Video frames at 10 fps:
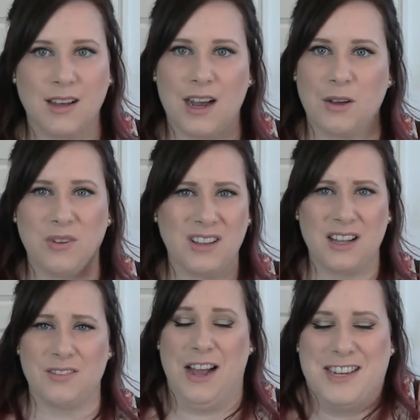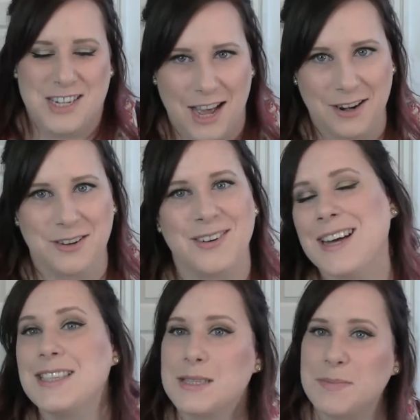I'm in a lot of eyeshadow.
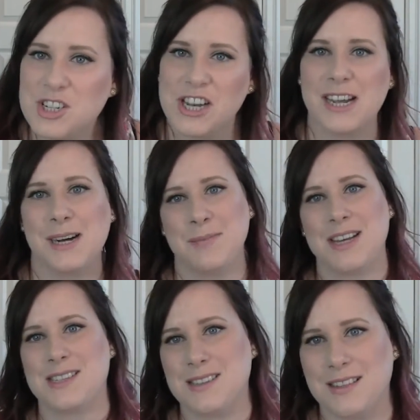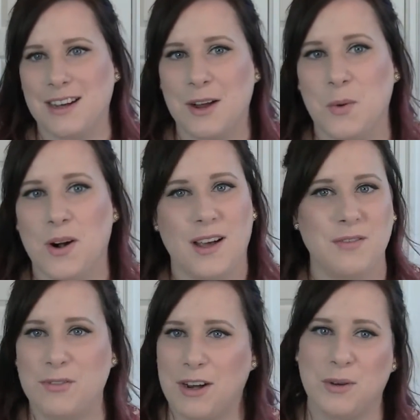It's my jam. It's the thing I hoard. I have
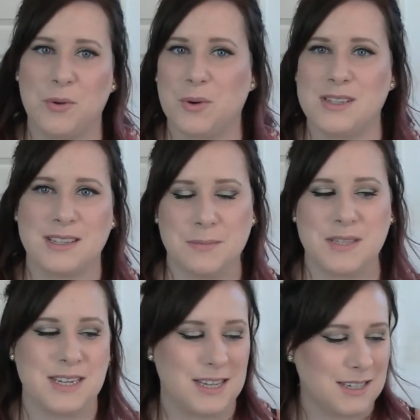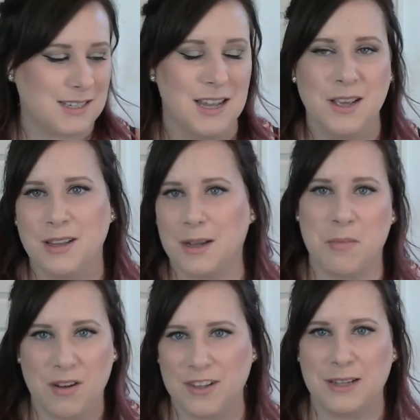a friend who hoards lipsticks, like
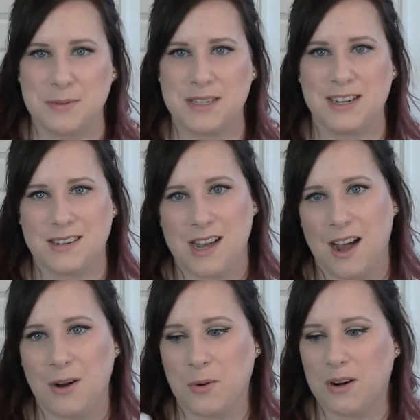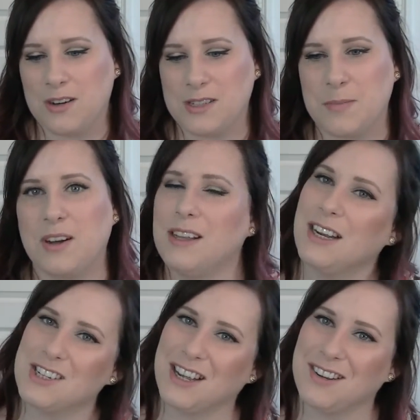mauvey lipsticks. I hoard sparkly
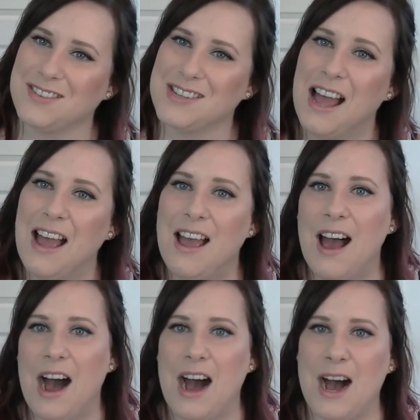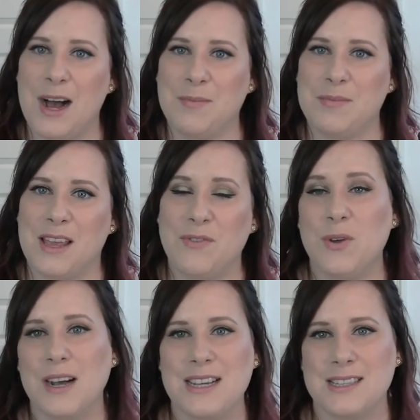eyeshadows. If
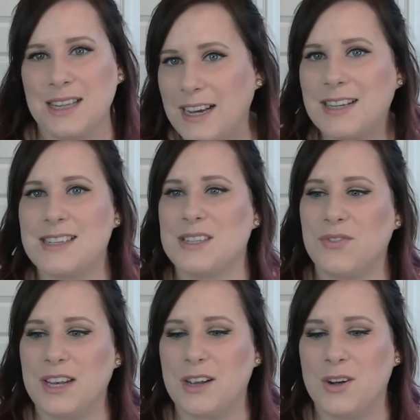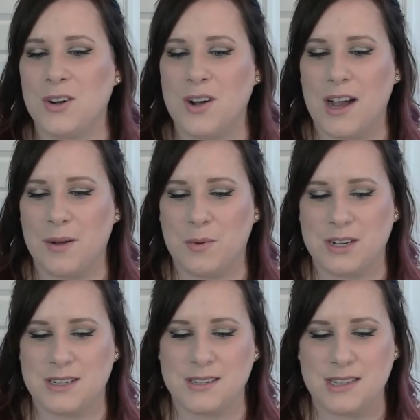you guys liked this video and
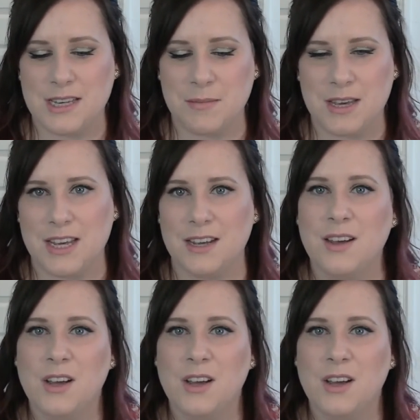want to see me